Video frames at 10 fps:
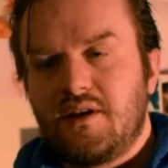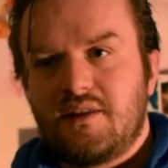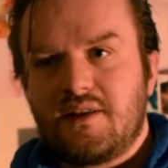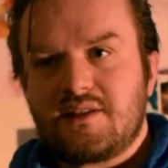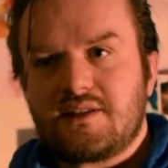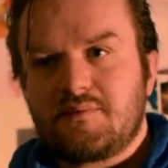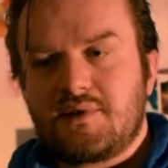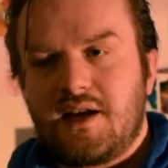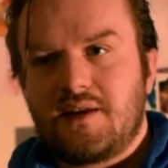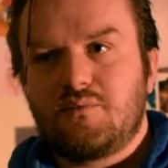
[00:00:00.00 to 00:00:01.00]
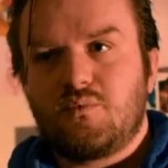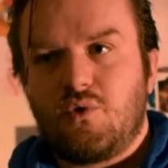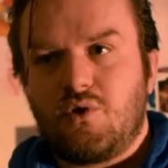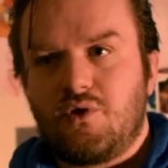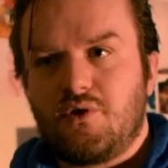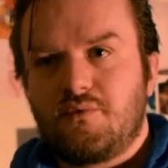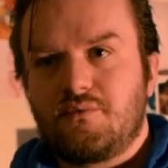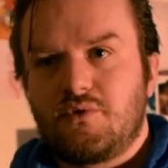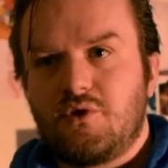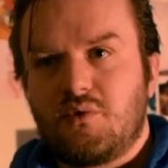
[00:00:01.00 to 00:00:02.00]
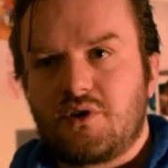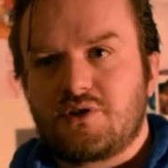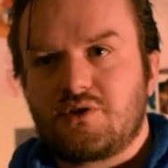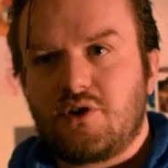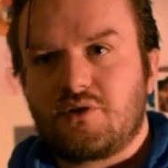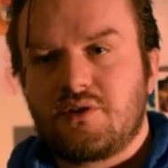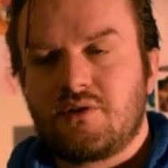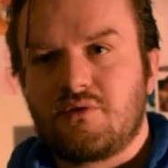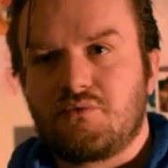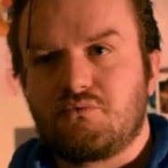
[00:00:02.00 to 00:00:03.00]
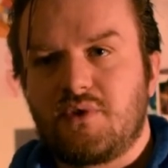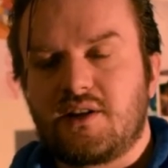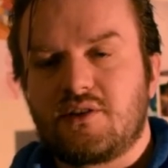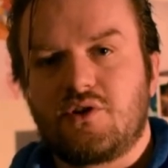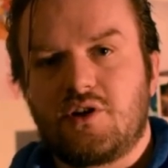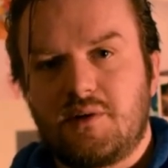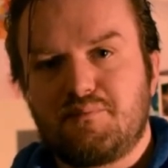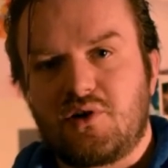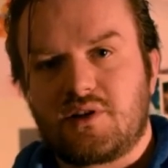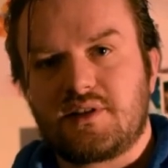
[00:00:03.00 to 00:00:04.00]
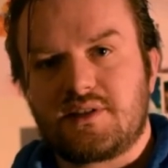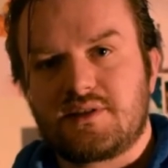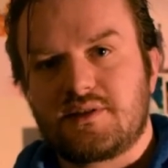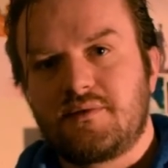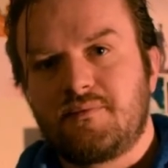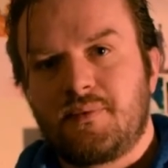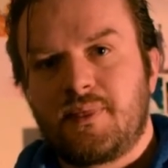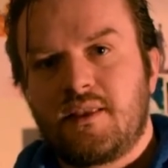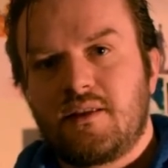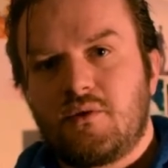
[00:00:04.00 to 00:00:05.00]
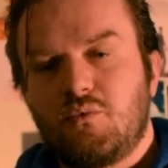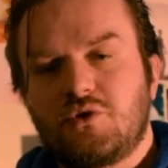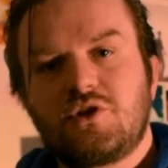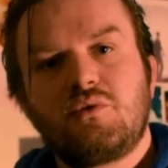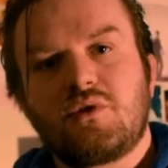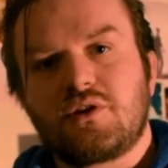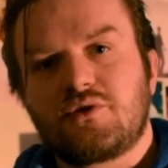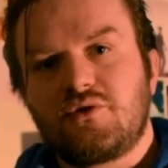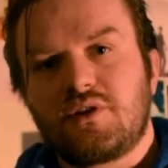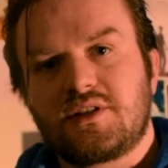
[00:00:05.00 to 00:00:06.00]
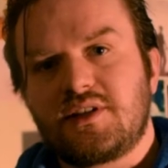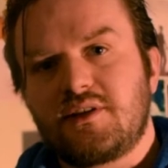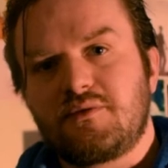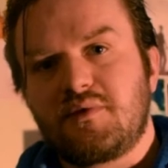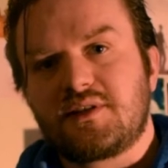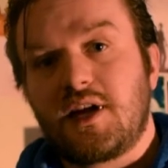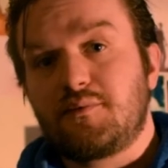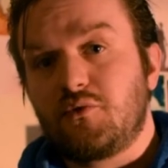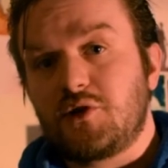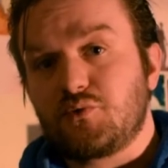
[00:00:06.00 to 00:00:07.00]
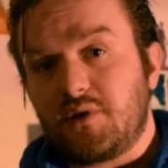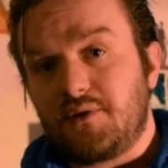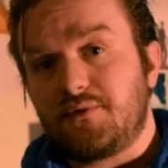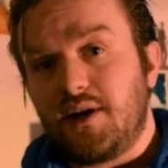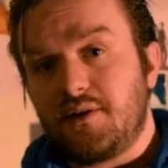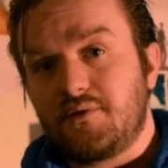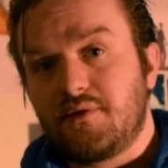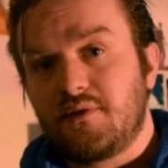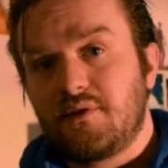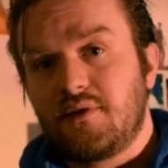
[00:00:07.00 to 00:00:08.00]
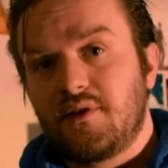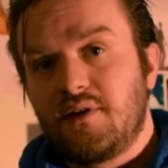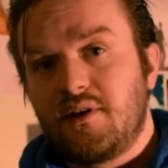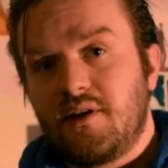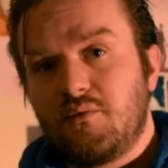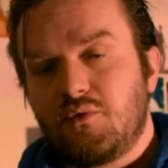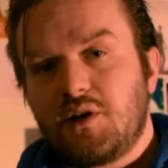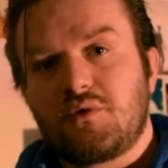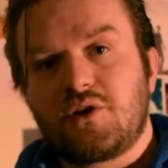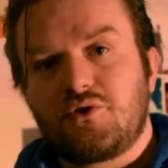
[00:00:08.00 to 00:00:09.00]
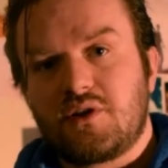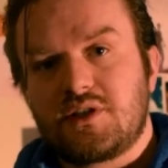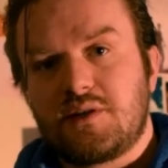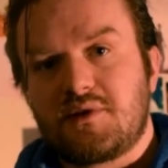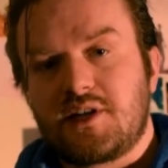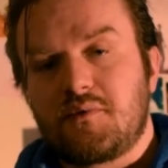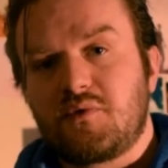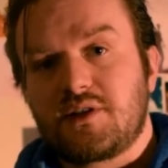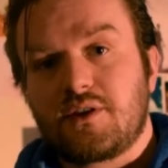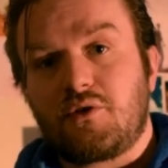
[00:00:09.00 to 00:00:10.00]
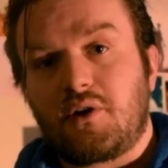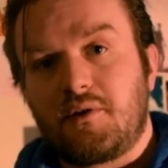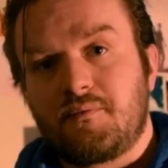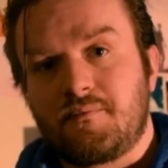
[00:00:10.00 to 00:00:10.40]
This is the time where you want to start writing down a bucket list. What do you want to do and achieve by the time you reach 25? What do you want to do and achieve by the time you reach 30?